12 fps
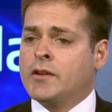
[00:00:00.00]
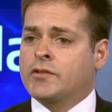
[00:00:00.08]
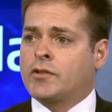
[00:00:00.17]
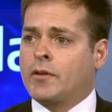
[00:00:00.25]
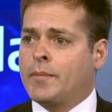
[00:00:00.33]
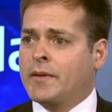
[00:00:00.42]

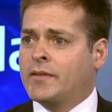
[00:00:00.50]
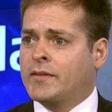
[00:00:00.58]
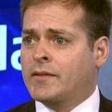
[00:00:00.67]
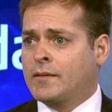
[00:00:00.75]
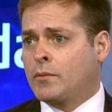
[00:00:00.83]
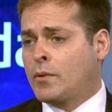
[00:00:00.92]
So our
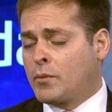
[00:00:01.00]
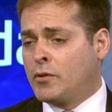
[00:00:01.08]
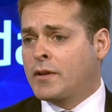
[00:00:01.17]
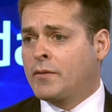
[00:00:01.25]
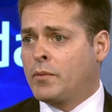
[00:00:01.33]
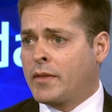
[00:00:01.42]
business, what we're
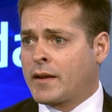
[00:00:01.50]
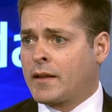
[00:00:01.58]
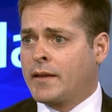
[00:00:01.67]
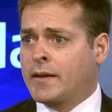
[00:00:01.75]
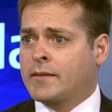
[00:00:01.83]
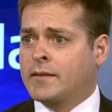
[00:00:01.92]
looking with
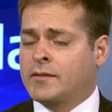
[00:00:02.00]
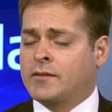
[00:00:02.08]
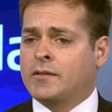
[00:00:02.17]
Etilix is